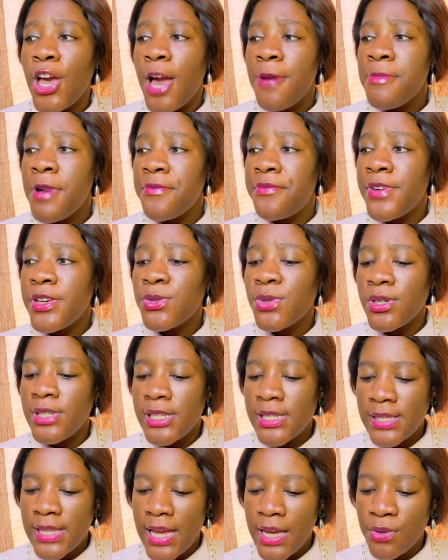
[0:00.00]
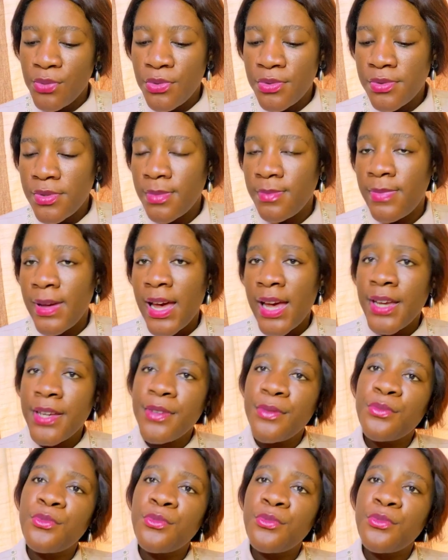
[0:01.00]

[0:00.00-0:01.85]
my friends were always like, I